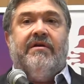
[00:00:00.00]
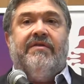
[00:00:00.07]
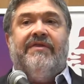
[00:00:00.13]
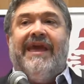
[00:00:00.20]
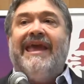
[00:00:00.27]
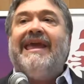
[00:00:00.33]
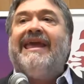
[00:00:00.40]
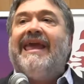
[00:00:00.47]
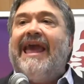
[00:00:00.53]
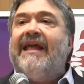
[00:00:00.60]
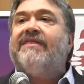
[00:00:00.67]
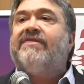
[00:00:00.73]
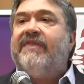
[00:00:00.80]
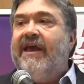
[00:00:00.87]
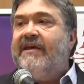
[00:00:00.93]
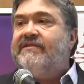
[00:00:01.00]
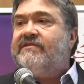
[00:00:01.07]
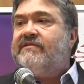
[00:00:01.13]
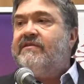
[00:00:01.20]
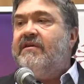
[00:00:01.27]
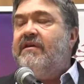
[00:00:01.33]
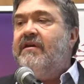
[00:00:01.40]
They get
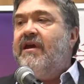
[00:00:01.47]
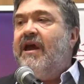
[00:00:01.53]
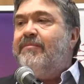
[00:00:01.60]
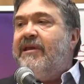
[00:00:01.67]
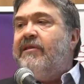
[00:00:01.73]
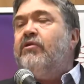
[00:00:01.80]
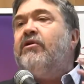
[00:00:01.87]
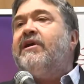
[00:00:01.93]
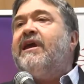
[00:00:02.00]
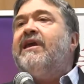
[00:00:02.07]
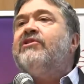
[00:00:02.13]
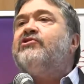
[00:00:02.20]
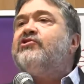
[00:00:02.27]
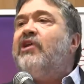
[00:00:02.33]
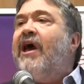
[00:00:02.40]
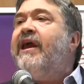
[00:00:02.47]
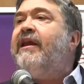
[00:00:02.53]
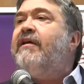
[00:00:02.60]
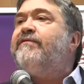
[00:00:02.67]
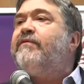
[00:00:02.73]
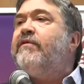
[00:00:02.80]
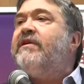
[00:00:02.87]
this. I mean, look, in
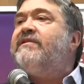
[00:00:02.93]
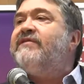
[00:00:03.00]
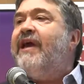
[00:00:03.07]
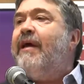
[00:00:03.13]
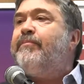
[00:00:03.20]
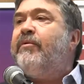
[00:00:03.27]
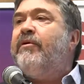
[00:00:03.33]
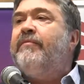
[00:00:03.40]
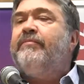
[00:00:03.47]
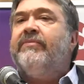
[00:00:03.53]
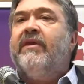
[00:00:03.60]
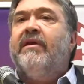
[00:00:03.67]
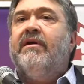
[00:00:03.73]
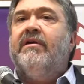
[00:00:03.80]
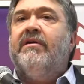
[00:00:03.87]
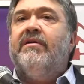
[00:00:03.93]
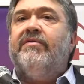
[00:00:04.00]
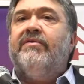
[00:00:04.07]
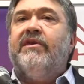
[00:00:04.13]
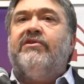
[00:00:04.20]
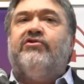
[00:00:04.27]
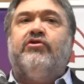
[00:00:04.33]
China, for example,
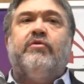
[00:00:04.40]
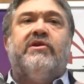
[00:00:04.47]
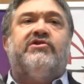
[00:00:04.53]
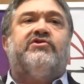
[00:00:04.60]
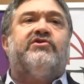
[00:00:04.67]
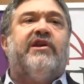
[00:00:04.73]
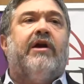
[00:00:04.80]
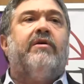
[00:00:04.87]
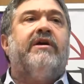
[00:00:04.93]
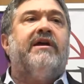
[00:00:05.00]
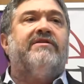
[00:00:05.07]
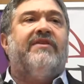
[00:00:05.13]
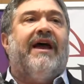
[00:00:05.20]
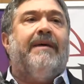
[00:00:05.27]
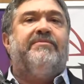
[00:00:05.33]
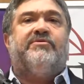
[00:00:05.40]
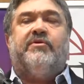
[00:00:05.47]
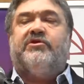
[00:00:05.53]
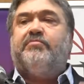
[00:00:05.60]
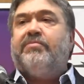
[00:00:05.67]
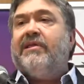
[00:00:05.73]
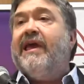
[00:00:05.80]
the Jewish stereotypes
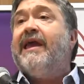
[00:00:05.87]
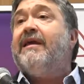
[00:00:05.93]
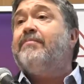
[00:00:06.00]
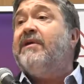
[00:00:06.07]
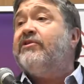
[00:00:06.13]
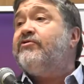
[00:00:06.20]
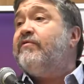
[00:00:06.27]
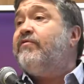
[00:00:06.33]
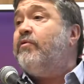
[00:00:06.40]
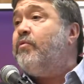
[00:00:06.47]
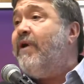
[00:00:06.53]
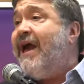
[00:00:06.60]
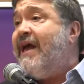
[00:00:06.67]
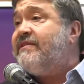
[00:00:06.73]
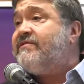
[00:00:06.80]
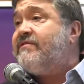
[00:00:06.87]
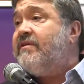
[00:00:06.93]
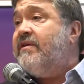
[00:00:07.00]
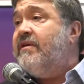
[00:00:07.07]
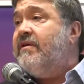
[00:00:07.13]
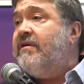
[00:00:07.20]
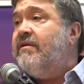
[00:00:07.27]
which plague much of the
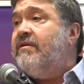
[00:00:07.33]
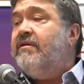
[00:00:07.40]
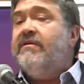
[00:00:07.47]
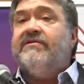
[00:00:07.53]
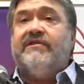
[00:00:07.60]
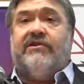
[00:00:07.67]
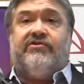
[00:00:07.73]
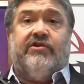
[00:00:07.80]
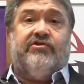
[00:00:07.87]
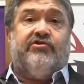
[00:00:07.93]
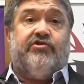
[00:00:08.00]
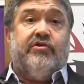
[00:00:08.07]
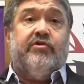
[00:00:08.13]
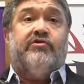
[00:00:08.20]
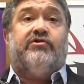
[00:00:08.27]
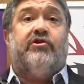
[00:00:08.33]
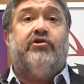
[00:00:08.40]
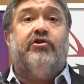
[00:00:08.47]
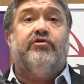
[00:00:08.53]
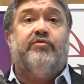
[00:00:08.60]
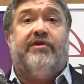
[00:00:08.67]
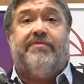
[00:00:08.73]
West, such as Jews are
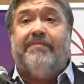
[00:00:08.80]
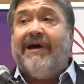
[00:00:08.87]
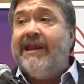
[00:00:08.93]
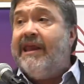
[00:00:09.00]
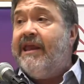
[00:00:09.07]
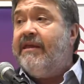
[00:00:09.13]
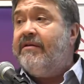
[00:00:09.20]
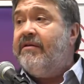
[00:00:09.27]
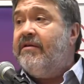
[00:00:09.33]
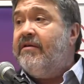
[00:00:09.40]
good with money,